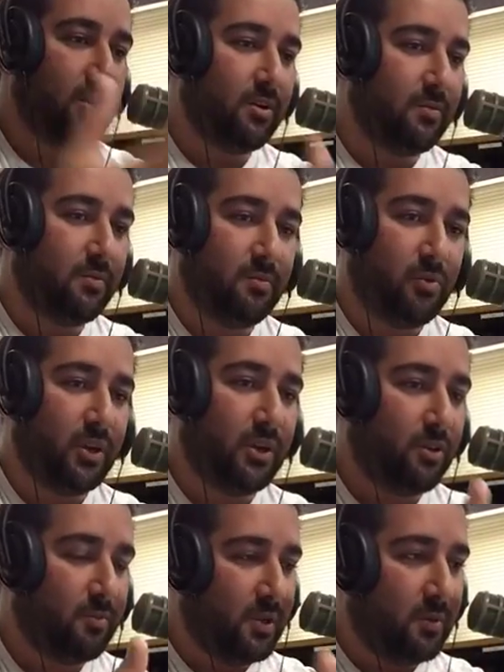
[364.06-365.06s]

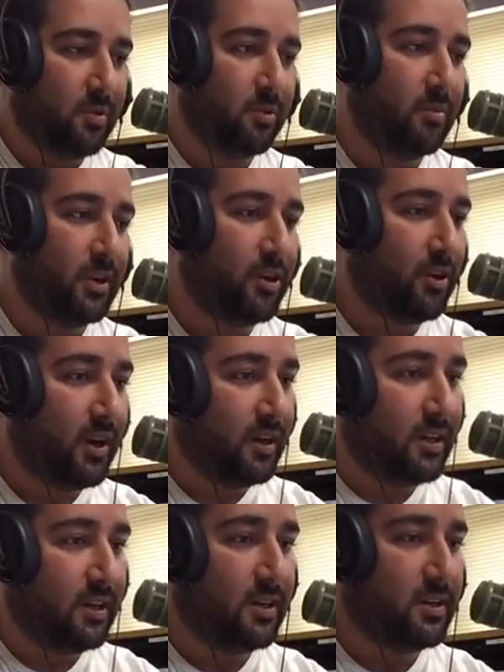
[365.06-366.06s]
your people, bring your
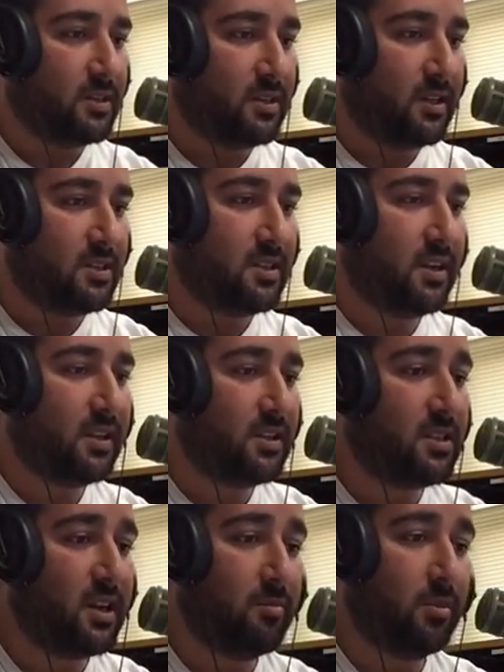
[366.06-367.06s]
ideas. Let's sit at the
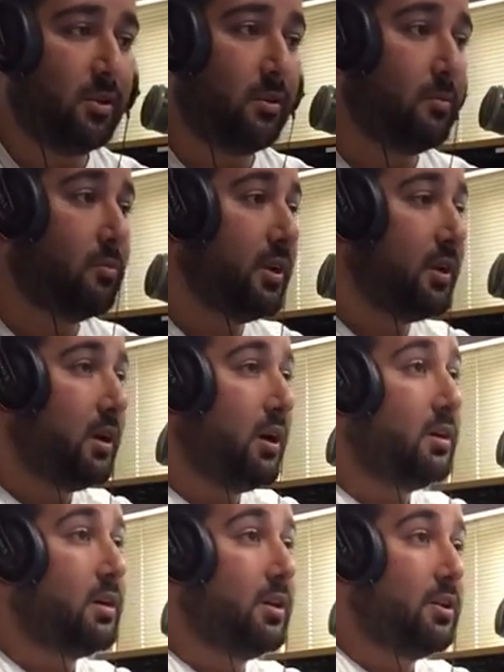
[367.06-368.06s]
table. Bring
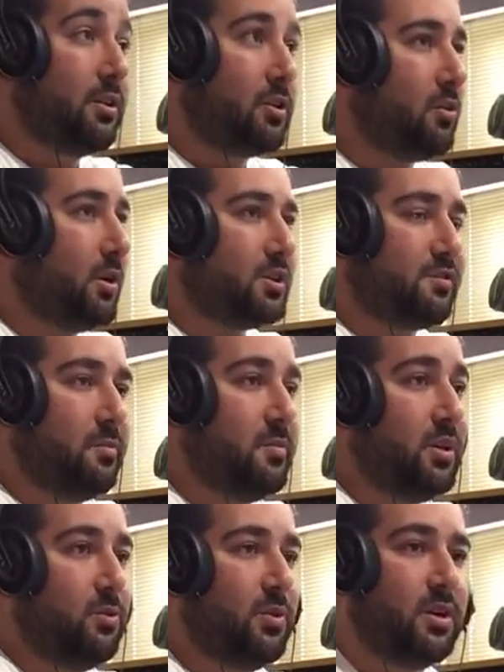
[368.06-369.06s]
here across from
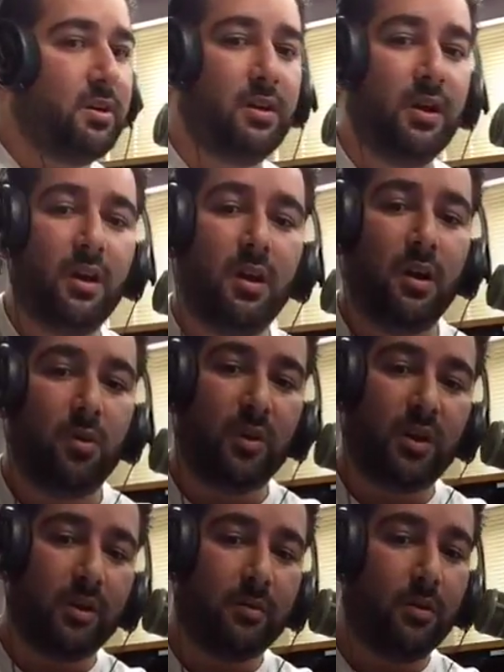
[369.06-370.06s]
me. We could
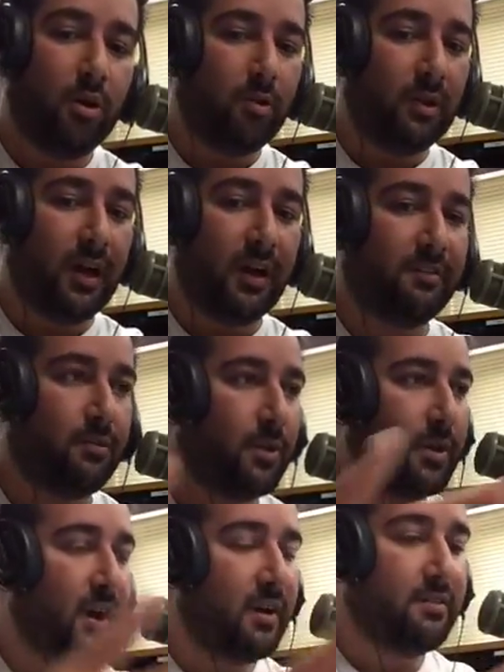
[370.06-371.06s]
go live. We
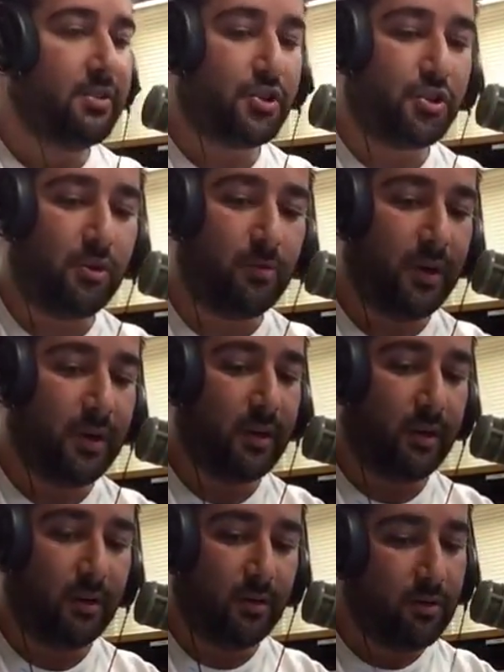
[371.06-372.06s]
could have this show
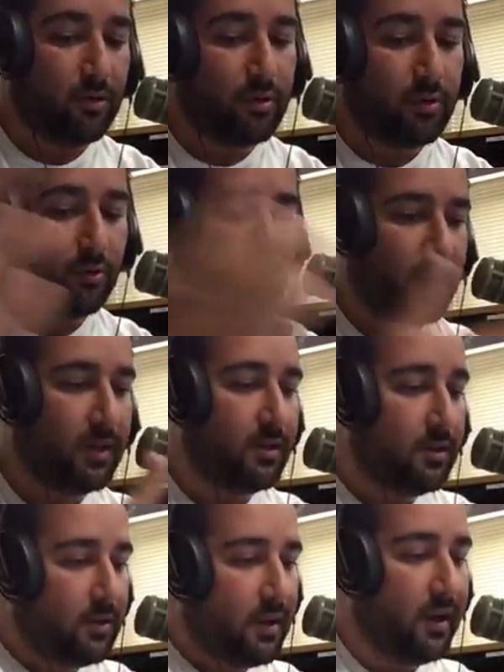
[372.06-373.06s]
running, and we could
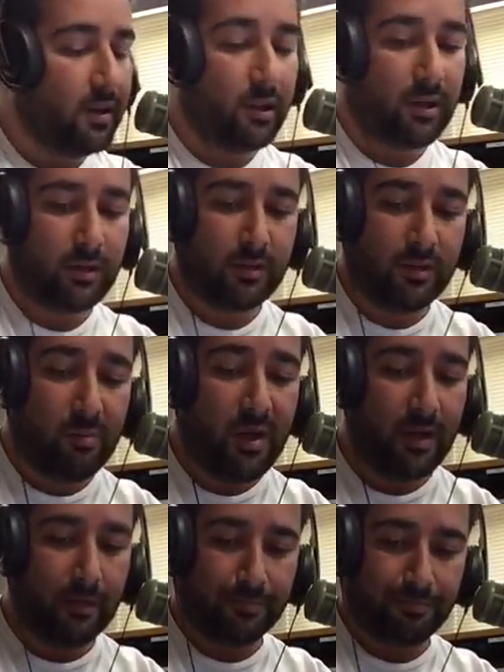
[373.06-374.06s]
dialogue, debate.